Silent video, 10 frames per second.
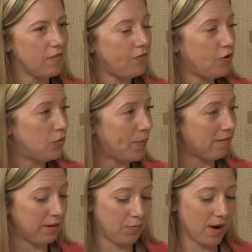food
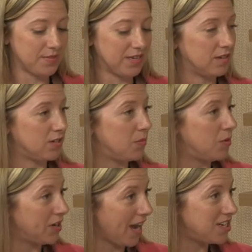barrier perhaps and
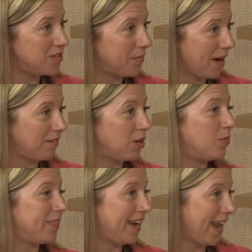communication barrier
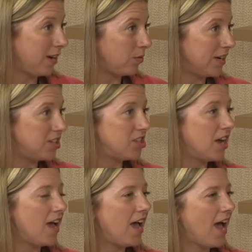with the language
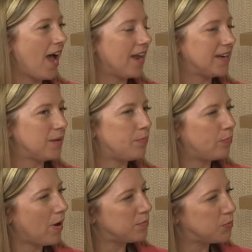and it
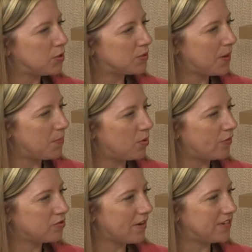perhaps puts people
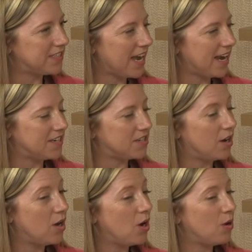off travelling to Asia
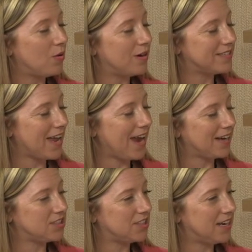whereas
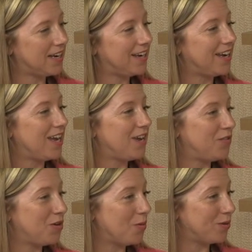actually if
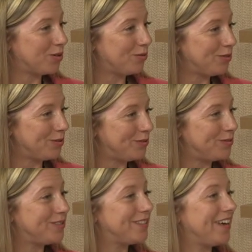you go on a
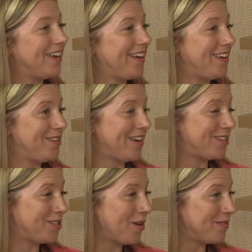cruise you
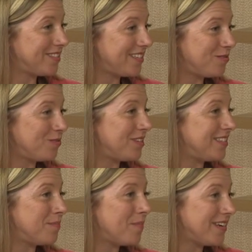get to go and see all
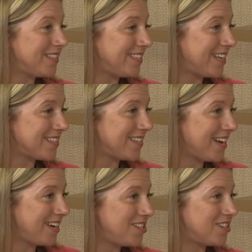these amazing
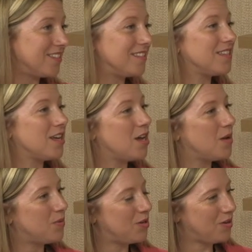destinations
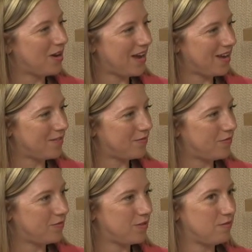but you
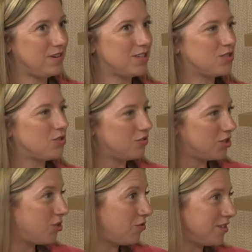have the
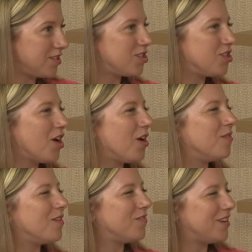reassurance to
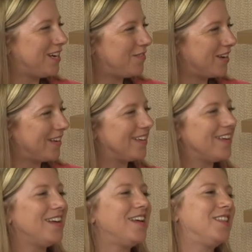know of an evening
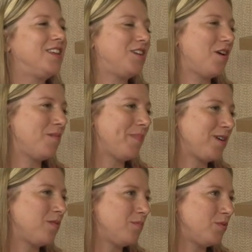that you're going
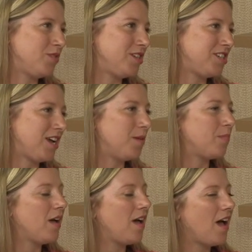back on board your
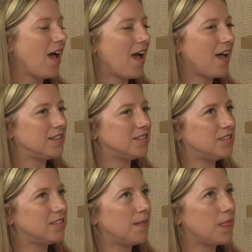ship
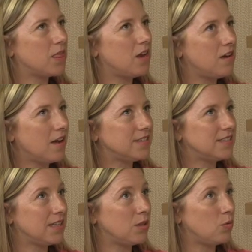and the nice
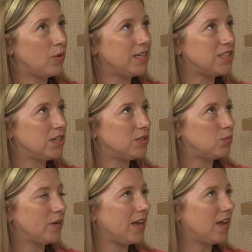thing that we do
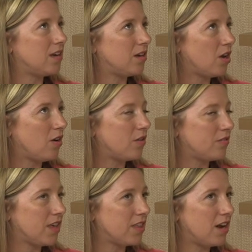is we and I know a lot
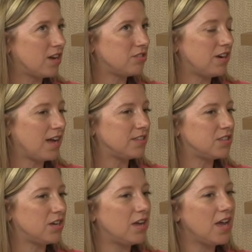of the other luxury lines
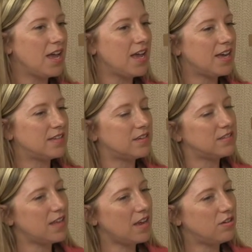do is that
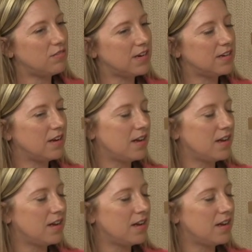say you're in